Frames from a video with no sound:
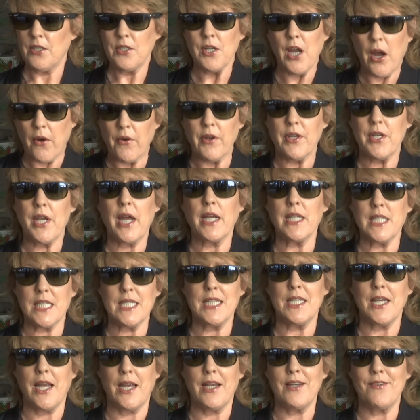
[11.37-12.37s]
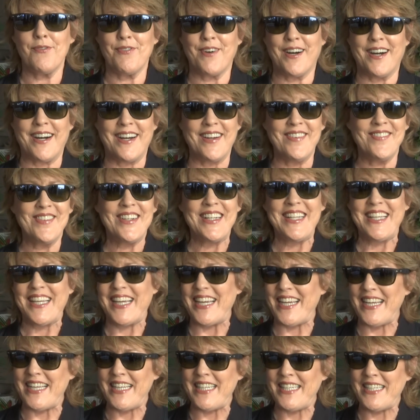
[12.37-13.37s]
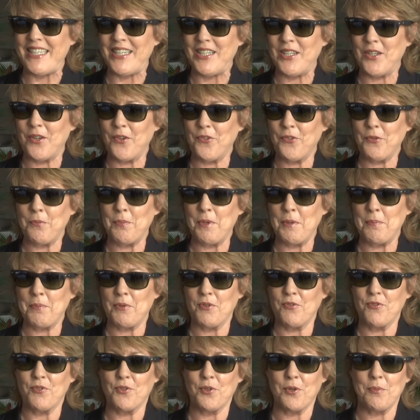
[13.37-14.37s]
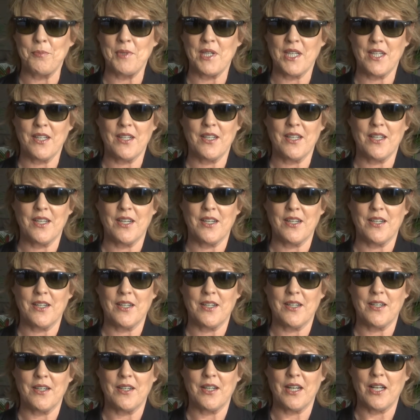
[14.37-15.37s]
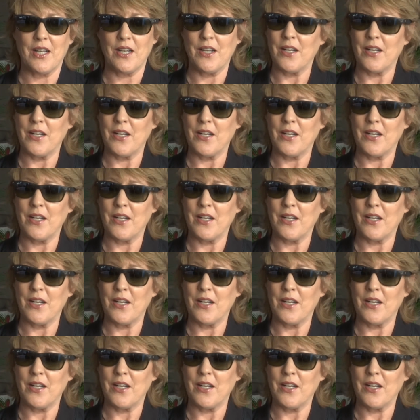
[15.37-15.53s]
No, in nineteen eighty-five. And I'll also be performing uh,